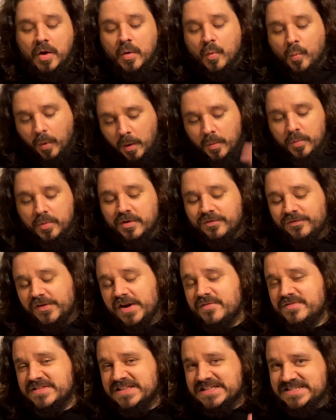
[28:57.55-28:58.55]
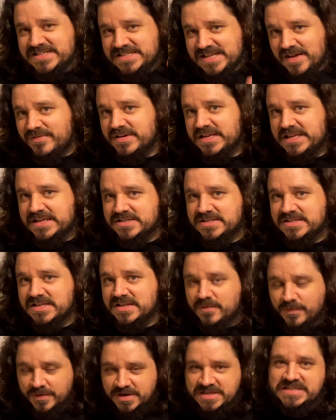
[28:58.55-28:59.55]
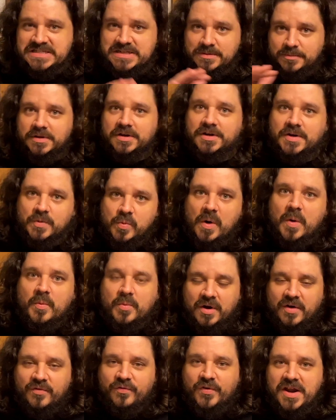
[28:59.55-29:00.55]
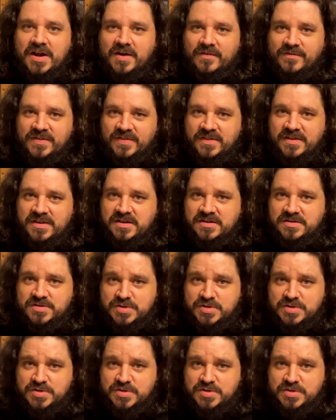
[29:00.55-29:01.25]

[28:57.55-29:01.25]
What we're afraid of in the 70s is very similar to what we're afraid of in the